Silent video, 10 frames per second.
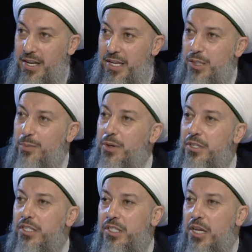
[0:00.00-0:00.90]

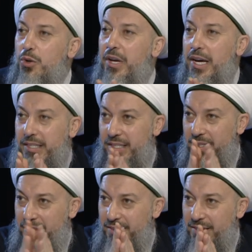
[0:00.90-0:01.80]
Spirits, they unite.
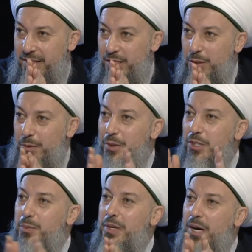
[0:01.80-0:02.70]
Spirits
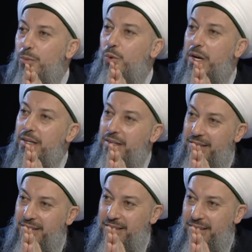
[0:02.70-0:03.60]
become one
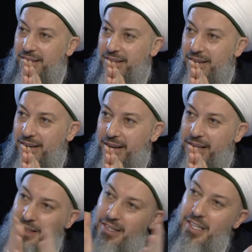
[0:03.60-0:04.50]

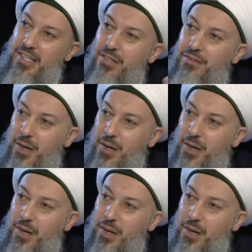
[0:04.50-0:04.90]
in the divine